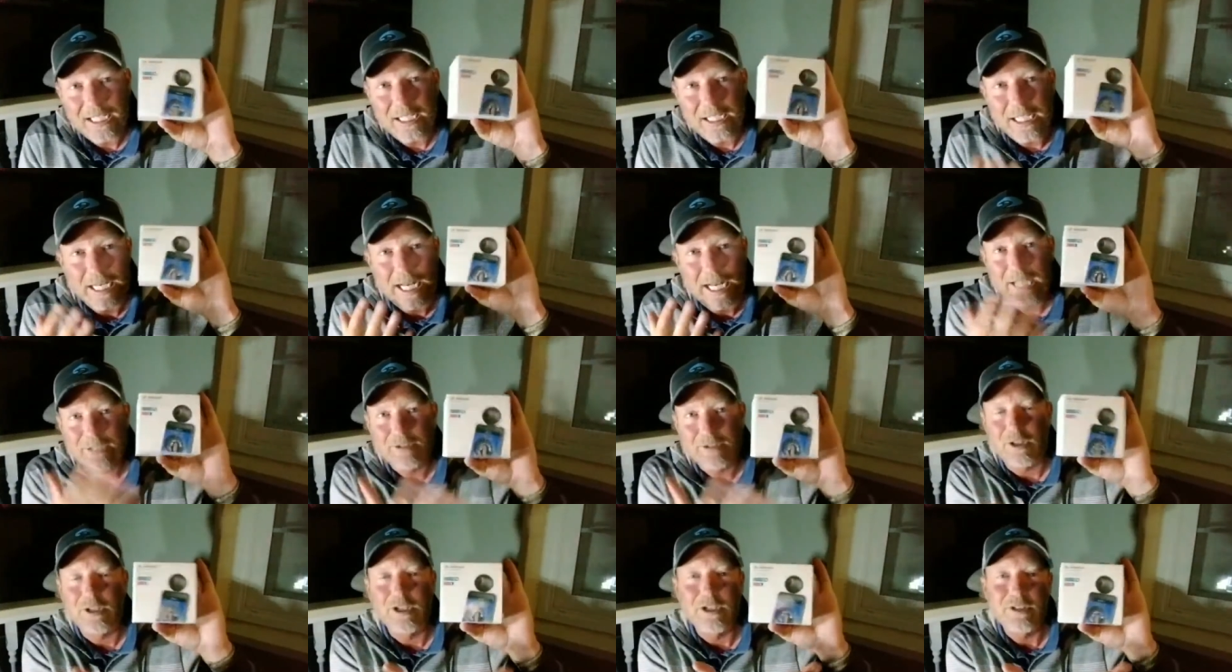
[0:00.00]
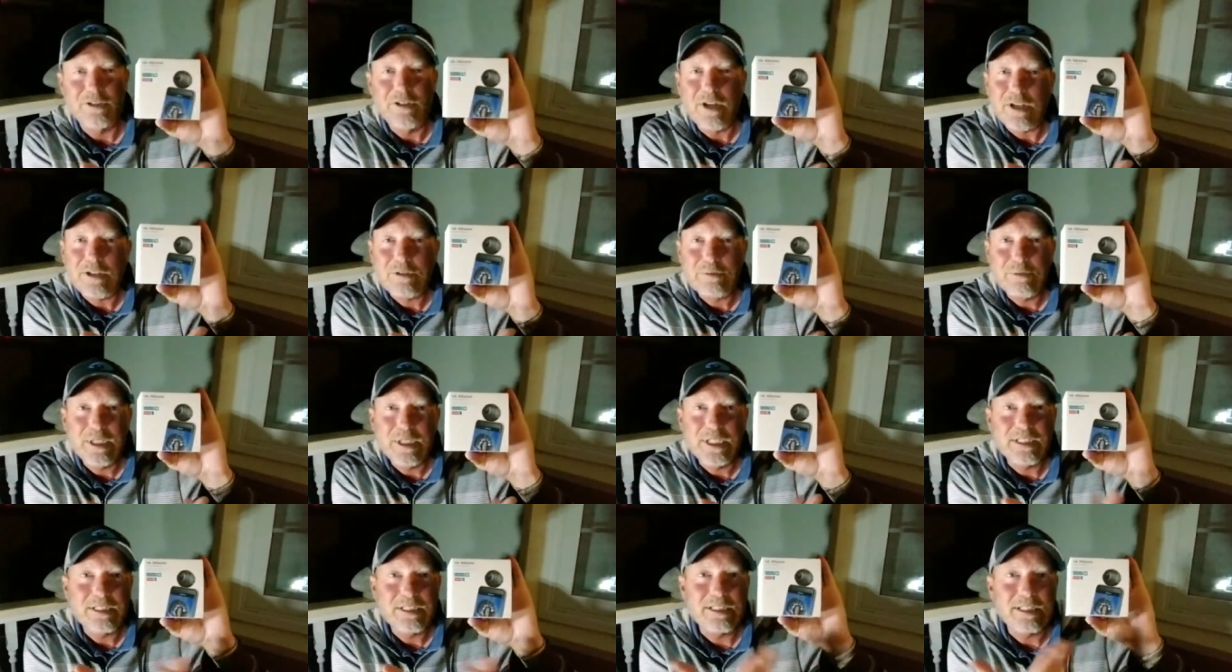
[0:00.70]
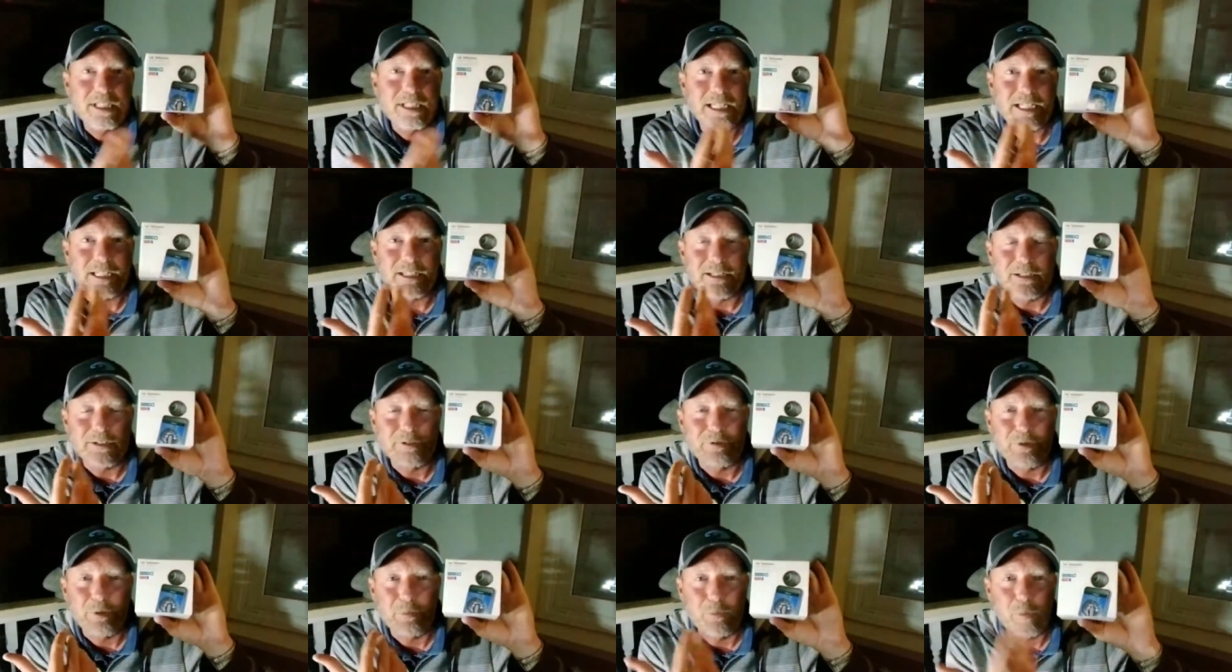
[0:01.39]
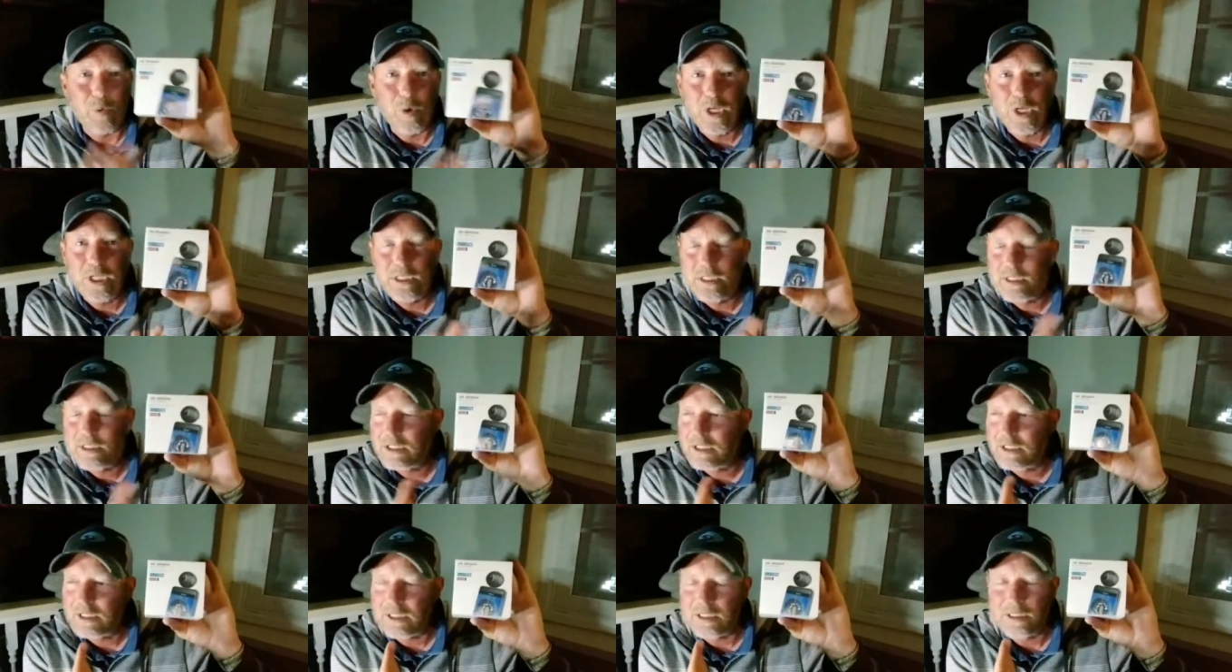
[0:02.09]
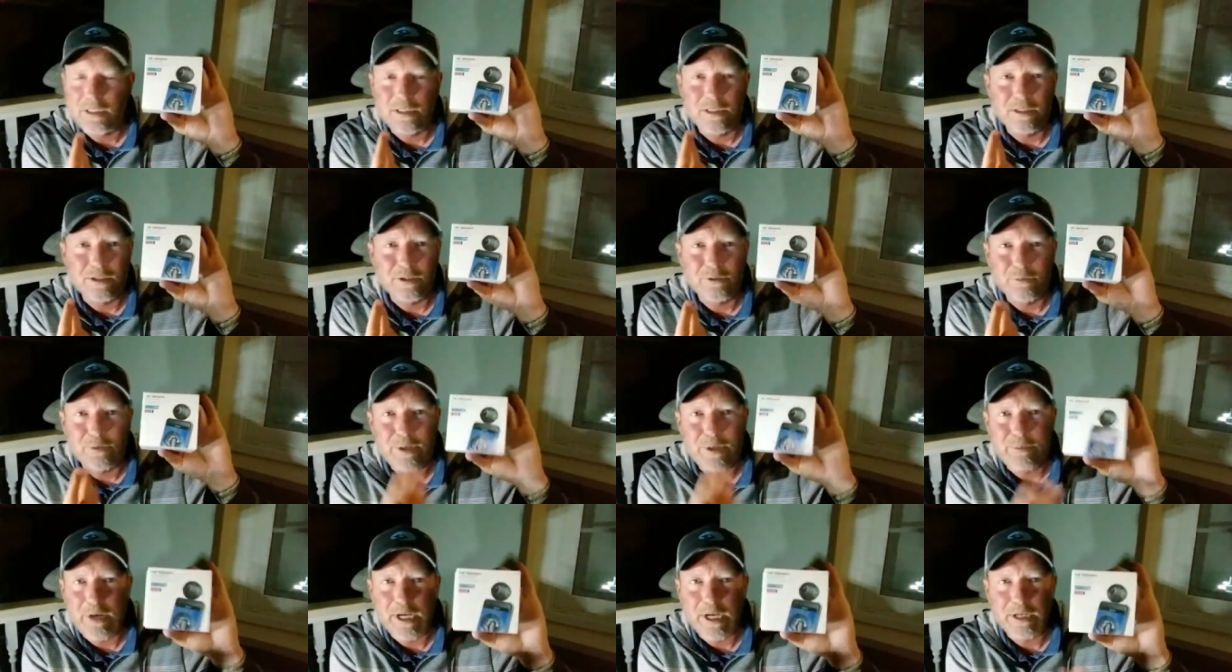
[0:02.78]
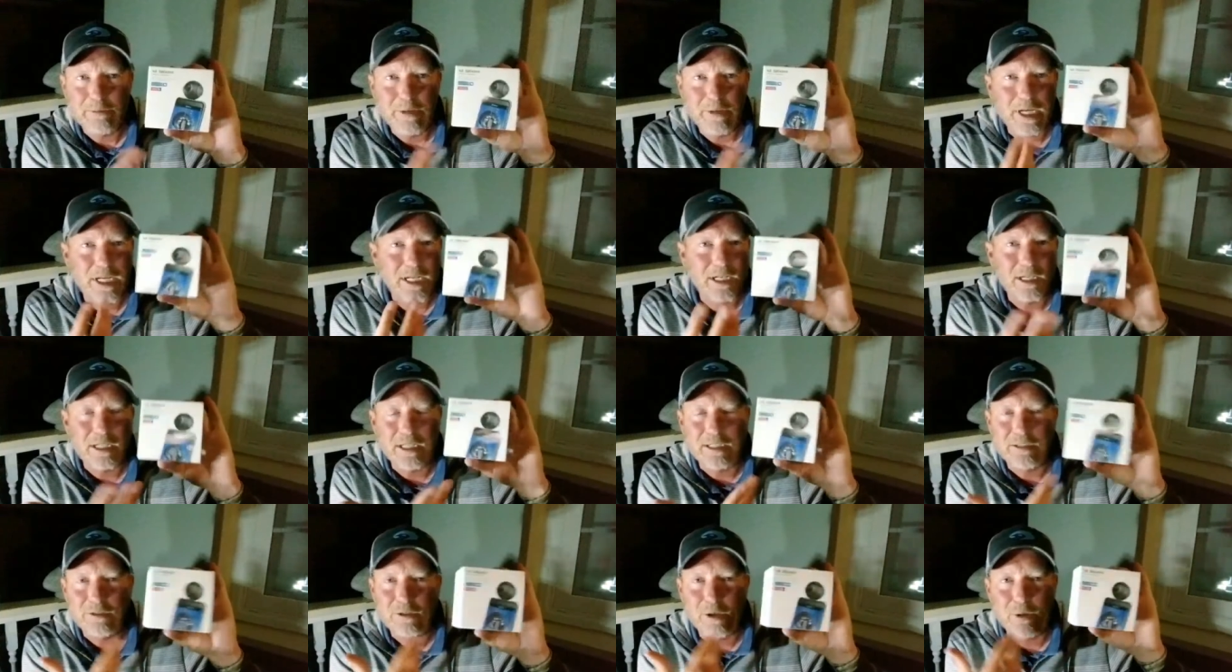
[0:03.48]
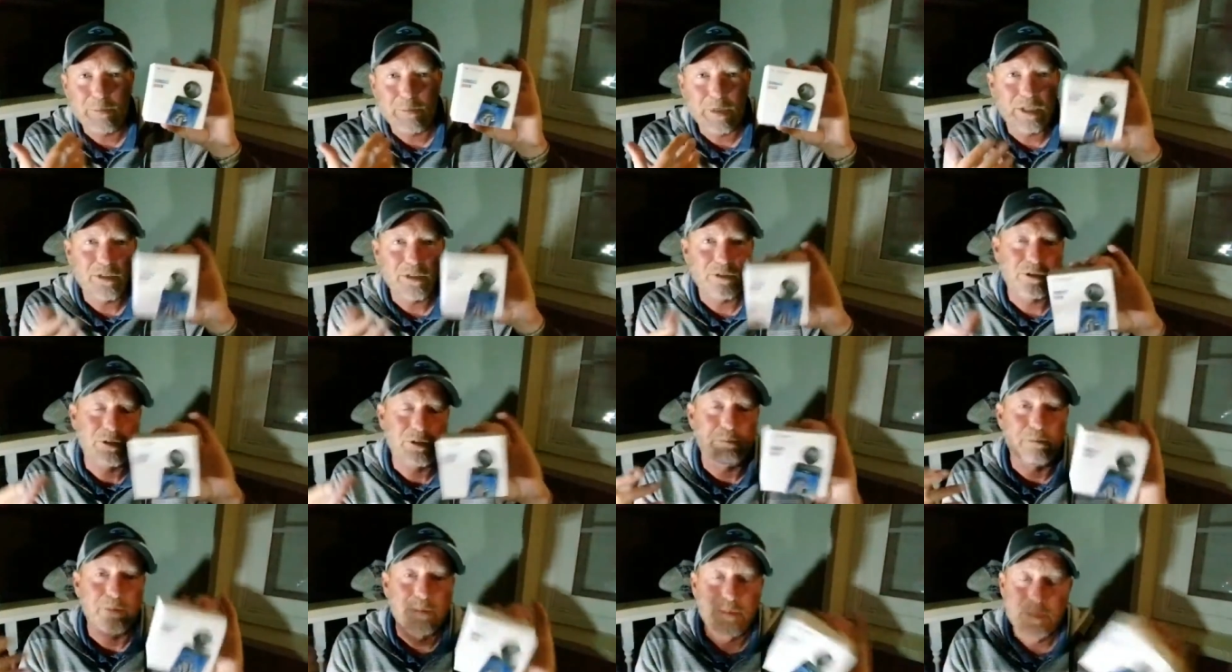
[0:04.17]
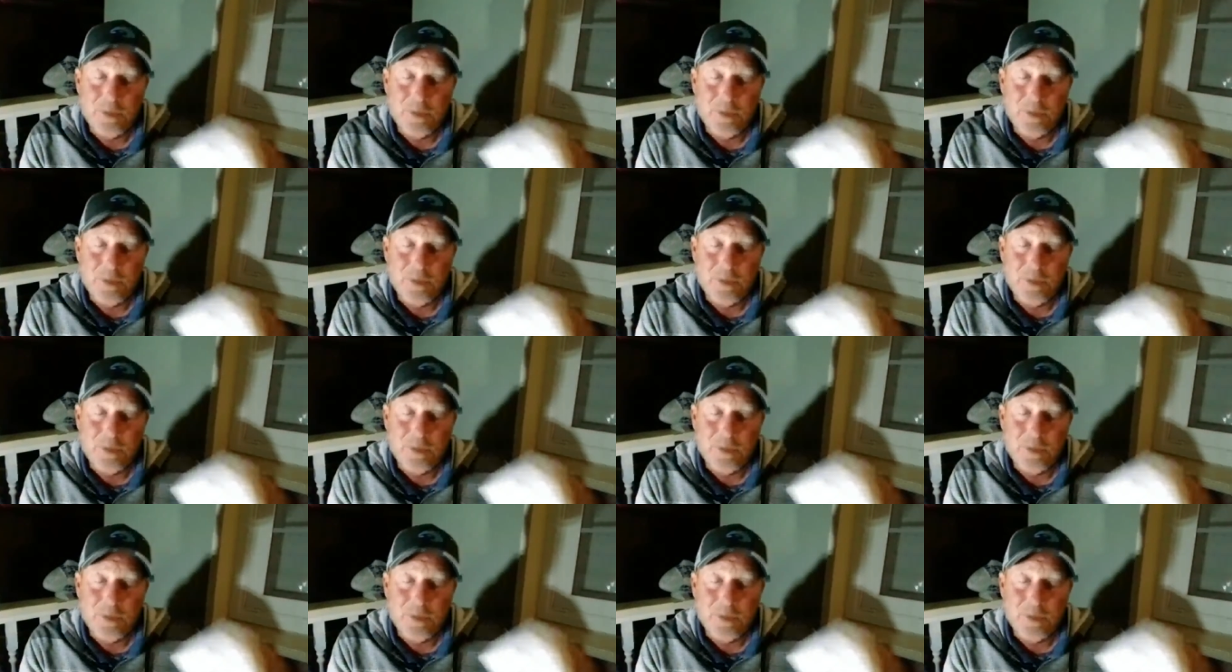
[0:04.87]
it has all the adjustments. It's from 1 to 3 megabyte, so I'm gonna do some